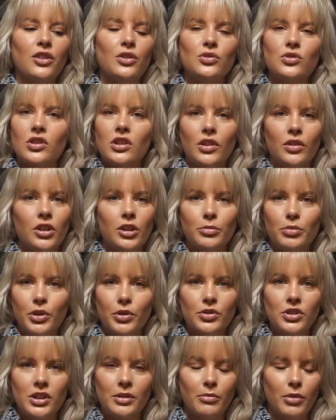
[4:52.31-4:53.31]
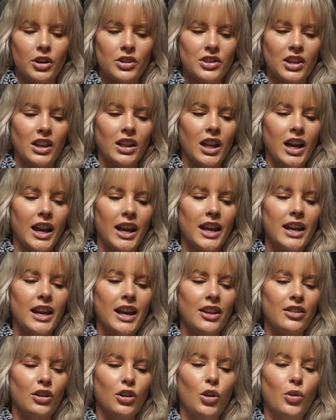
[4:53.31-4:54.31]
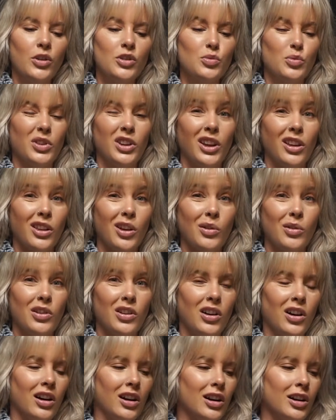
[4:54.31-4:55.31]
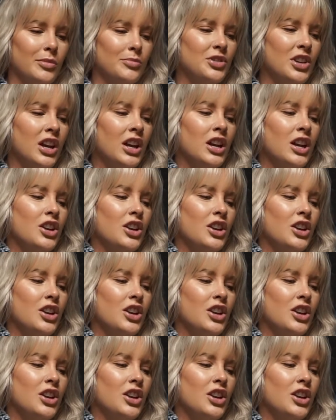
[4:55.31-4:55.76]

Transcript: Those are the only protein bars I like and they're always really low in carbs.